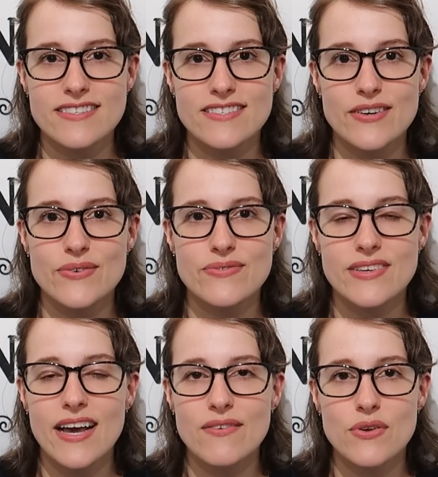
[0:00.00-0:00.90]
So
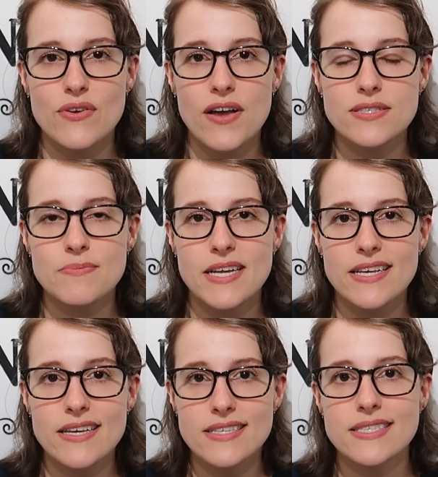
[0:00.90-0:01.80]
yeah, if you've got some
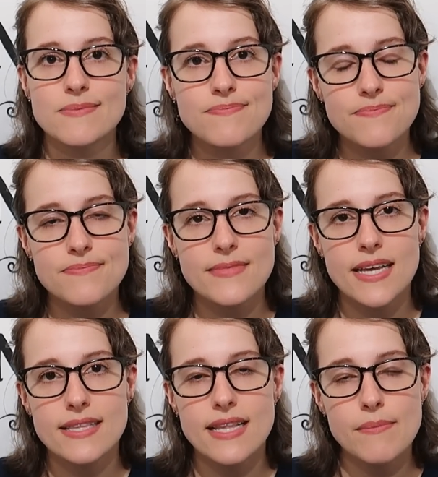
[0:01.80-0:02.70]
ideas,
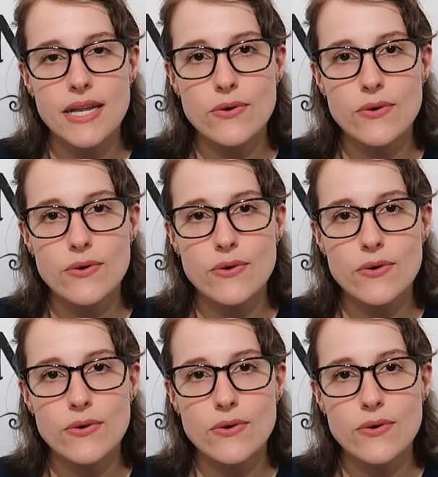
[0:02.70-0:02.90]
let me